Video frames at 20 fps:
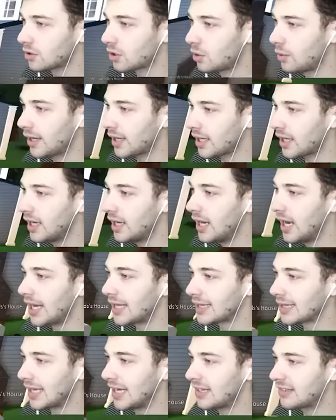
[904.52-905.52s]
quick
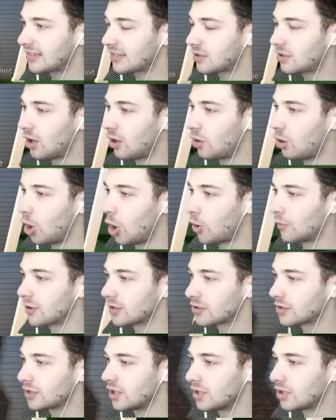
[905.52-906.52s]
and let's go over
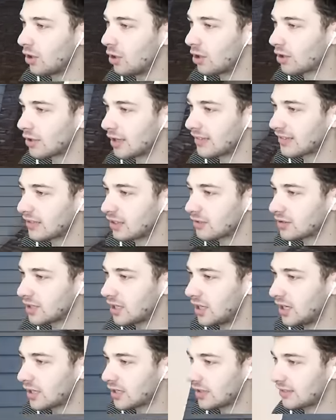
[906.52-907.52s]
to the door. Let's go
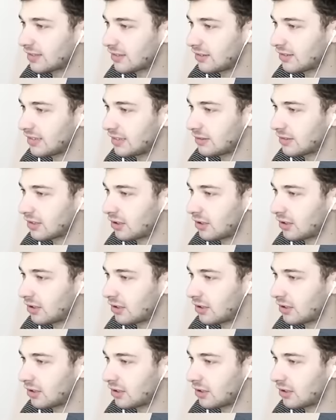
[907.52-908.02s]
talk. Let's go see what's